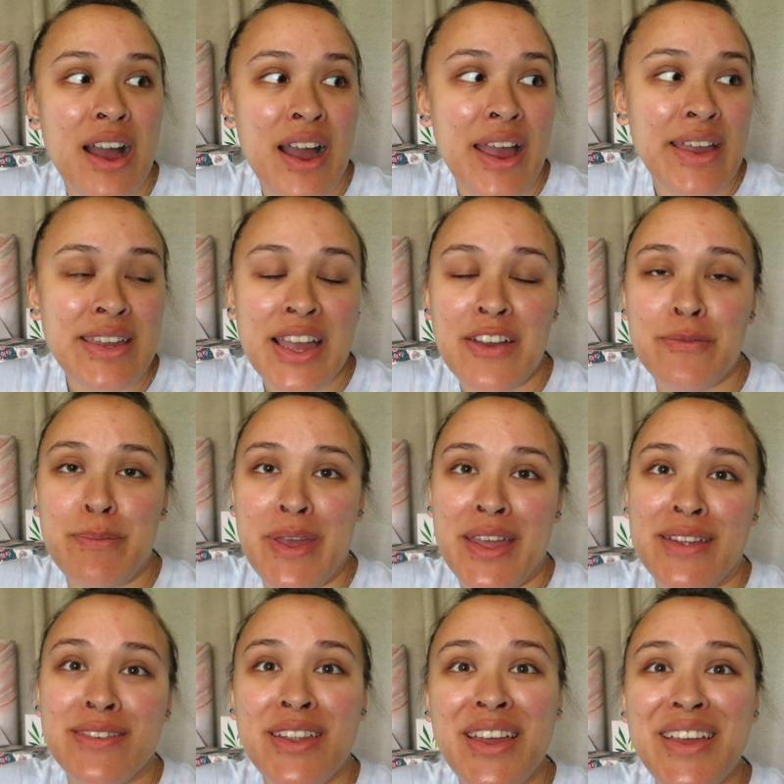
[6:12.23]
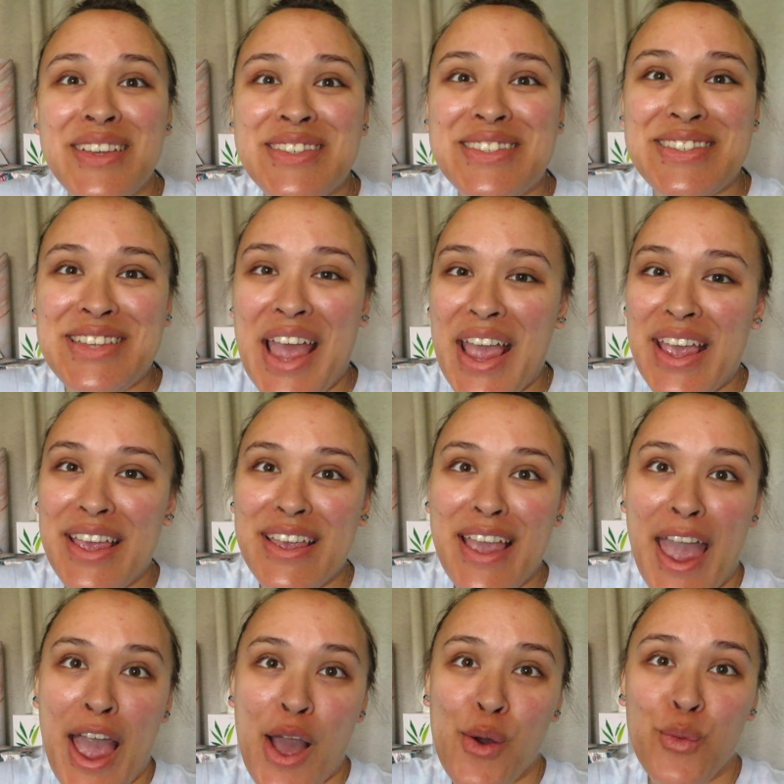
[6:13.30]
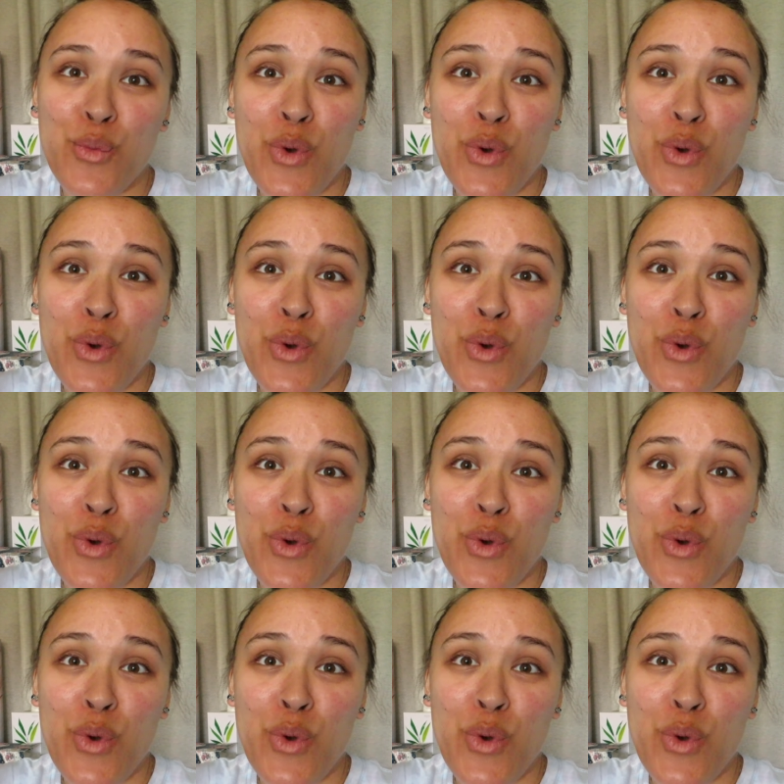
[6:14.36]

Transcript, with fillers: I have been staying at